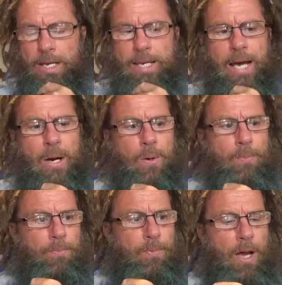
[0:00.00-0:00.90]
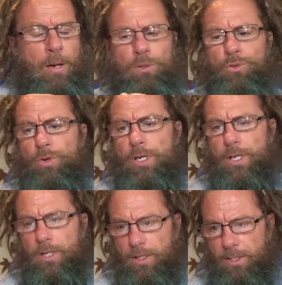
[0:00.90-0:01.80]
Now, I was
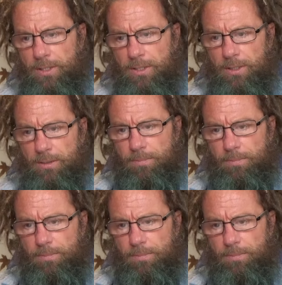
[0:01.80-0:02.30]
reading this